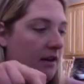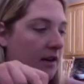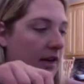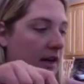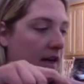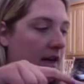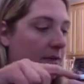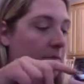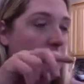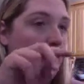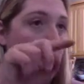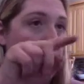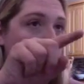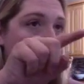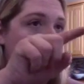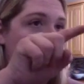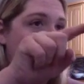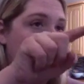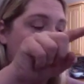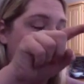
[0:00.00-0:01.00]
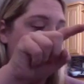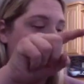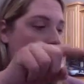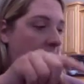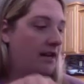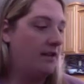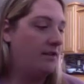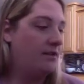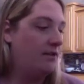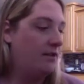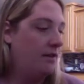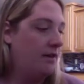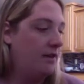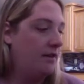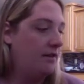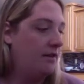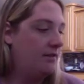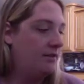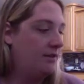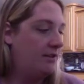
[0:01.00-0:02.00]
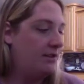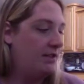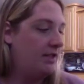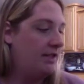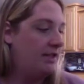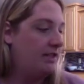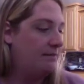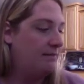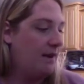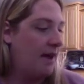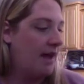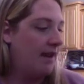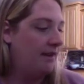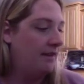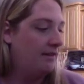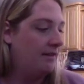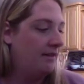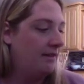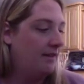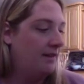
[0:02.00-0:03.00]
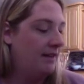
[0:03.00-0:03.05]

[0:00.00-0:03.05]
and points to the dinosaur. She smiled.